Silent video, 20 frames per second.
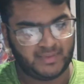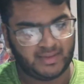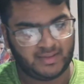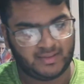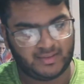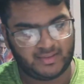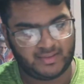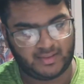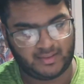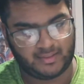
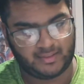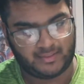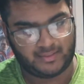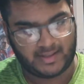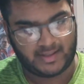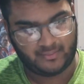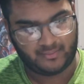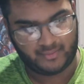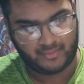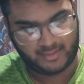So
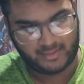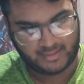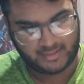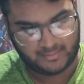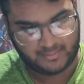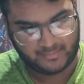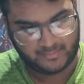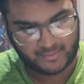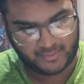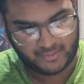I will
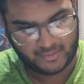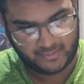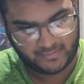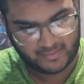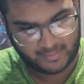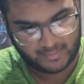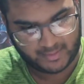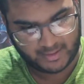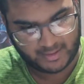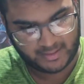improve
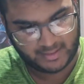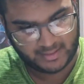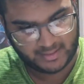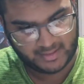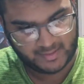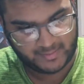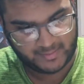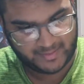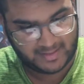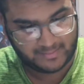upon
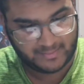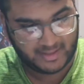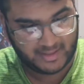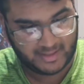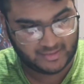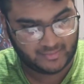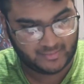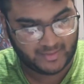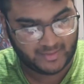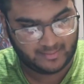this. But I mean,
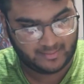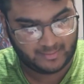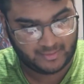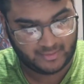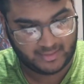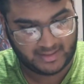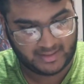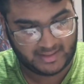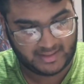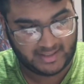that's why I'm
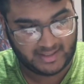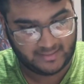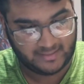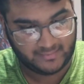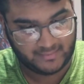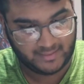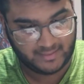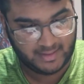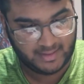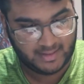doing a live,
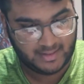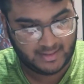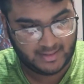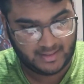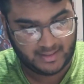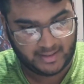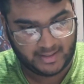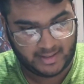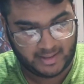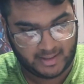
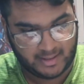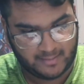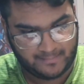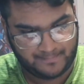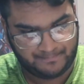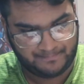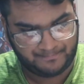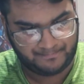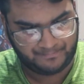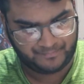
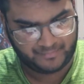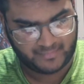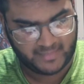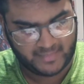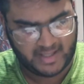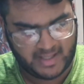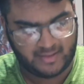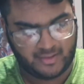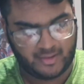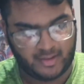
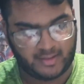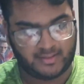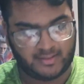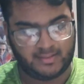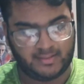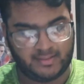and not,